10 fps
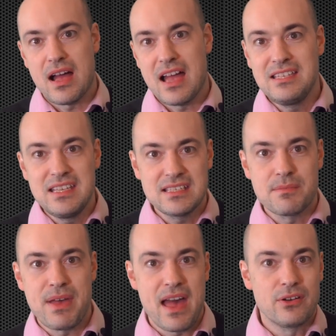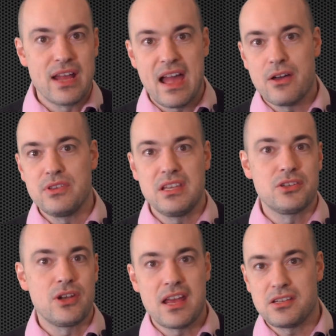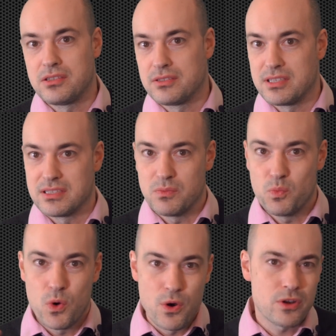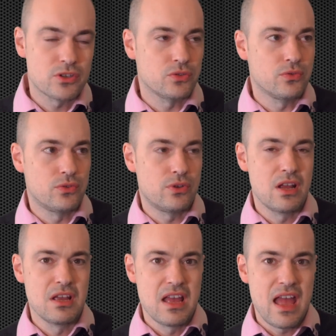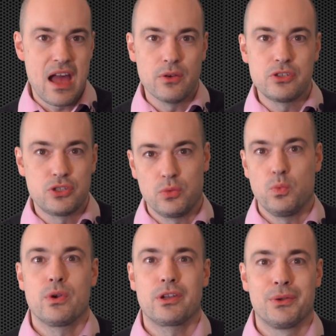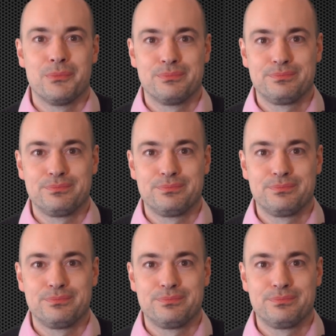ideas about how the international system works or how it should work.